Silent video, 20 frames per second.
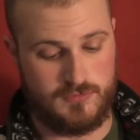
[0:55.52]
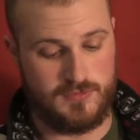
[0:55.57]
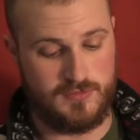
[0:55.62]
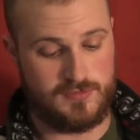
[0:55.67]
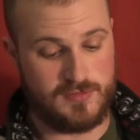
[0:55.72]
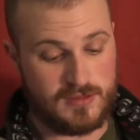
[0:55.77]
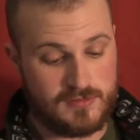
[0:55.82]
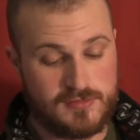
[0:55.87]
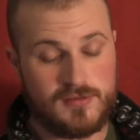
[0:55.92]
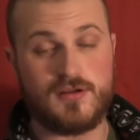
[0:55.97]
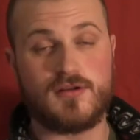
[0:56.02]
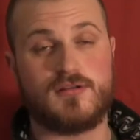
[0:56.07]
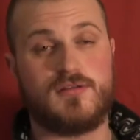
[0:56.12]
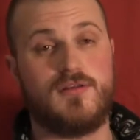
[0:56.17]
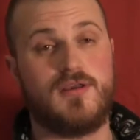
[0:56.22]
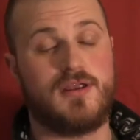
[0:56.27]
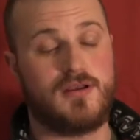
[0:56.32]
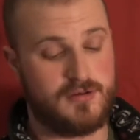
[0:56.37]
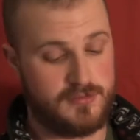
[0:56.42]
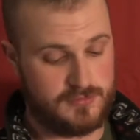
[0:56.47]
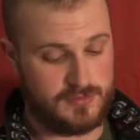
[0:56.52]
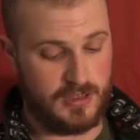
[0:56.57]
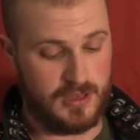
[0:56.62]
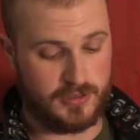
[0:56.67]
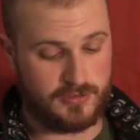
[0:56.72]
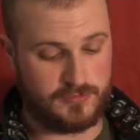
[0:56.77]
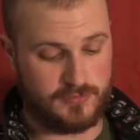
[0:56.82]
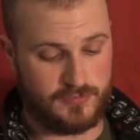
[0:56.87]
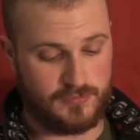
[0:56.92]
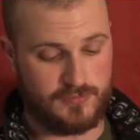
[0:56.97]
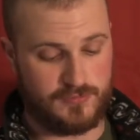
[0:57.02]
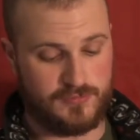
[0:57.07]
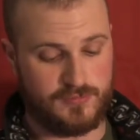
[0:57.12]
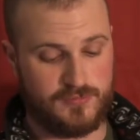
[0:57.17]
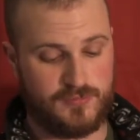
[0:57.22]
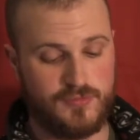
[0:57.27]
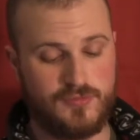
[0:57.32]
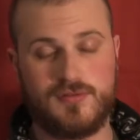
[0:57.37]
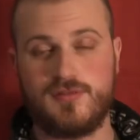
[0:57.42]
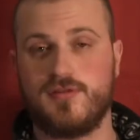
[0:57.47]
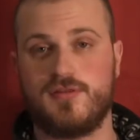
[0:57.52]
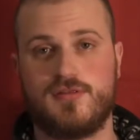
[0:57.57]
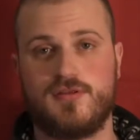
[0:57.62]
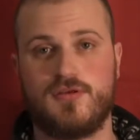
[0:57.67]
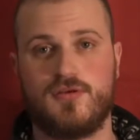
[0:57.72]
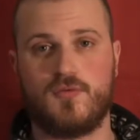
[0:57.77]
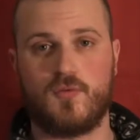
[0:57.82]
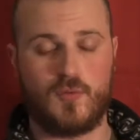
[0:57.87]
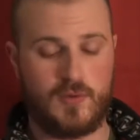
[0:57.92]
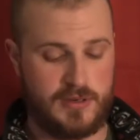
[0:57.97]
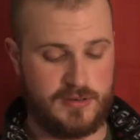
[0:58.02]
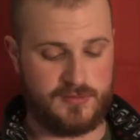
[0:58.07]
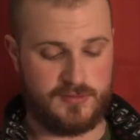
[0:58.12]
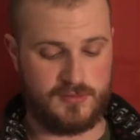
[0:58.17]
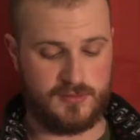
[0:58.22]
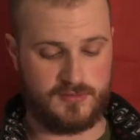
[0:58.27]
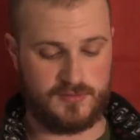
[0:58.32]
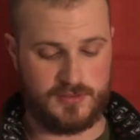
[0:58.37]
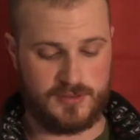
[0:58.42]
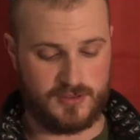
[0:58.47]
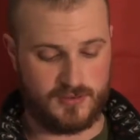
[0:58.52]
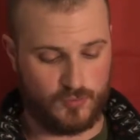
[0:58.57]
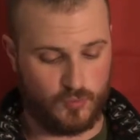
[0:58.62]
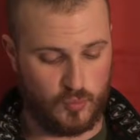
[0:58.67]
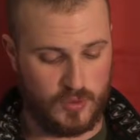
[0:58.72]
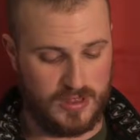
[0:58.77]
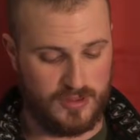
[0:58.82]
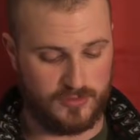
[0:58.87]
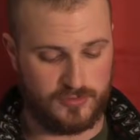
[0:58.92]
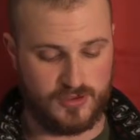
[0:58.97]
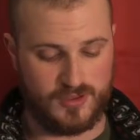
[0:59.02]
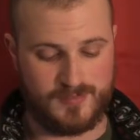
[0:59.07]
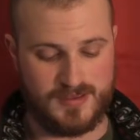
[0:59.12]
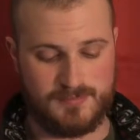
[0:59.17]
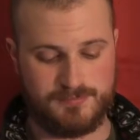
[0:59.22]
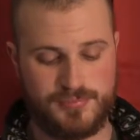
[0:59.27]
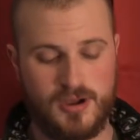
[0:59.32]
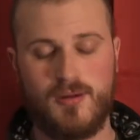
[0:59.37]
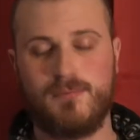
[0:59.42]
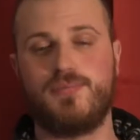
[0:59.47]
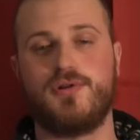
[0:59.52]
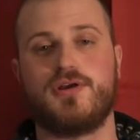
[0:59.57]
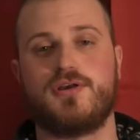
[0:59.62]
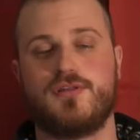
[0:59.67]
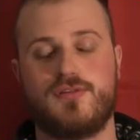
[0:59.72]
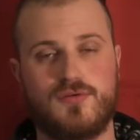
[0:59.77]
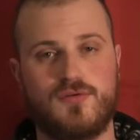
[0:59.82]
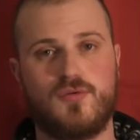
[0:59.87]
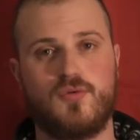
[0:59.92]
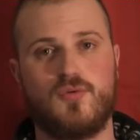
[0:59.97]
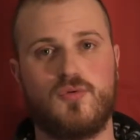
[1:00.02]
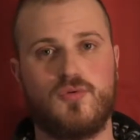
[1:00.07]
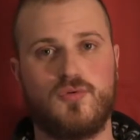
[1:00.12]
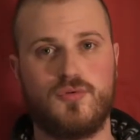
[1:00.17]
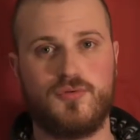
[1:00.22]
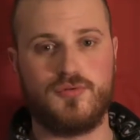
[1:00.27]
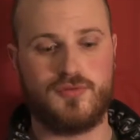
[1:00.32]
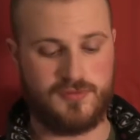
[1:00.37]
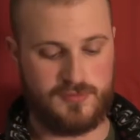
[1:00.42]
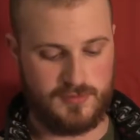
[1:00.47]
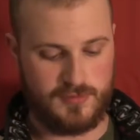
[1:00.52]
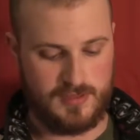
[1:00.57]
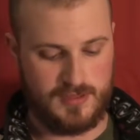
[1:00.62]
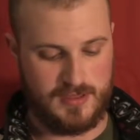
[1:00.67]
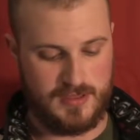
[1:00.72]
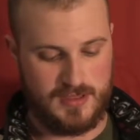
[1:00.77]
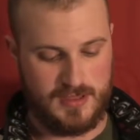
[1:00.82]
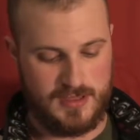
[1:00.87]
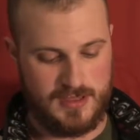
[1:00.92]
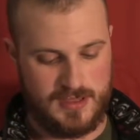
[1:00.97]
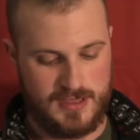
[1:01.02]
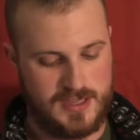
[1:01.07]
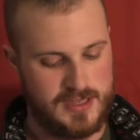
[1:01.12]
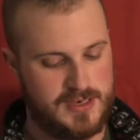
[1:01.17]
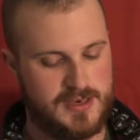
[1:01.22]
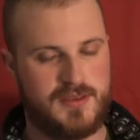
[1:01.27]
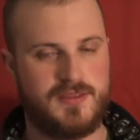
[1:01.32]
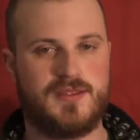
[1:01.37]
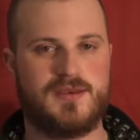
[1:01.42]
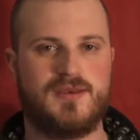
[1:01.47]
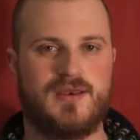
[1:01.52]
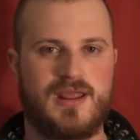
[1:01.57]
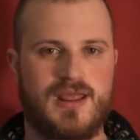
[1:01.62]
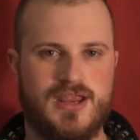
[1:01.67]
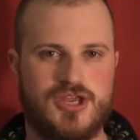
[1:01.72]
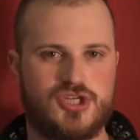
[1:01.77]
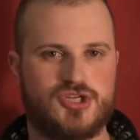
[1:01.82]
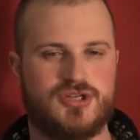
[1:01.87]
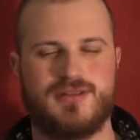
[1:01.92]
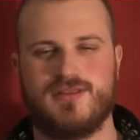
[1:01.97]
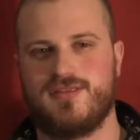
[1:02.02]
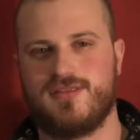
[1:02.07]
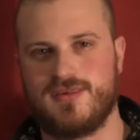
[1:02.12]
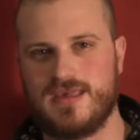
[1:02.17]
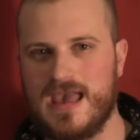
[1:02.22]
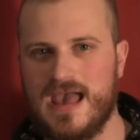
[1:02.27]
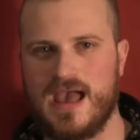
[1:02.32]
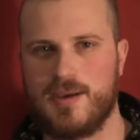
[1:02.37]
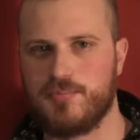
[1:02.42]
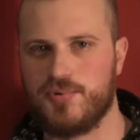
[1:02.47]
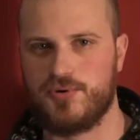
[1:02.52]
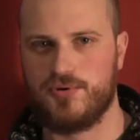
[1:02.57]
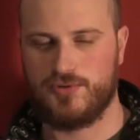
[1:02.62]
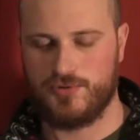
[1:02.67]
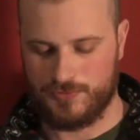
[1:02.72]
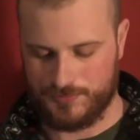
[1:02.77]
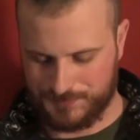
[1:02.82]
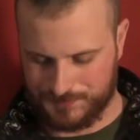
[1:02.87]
6 years later, Dr. Seuss is increasingly unwelcome at public schools in the nation's capital.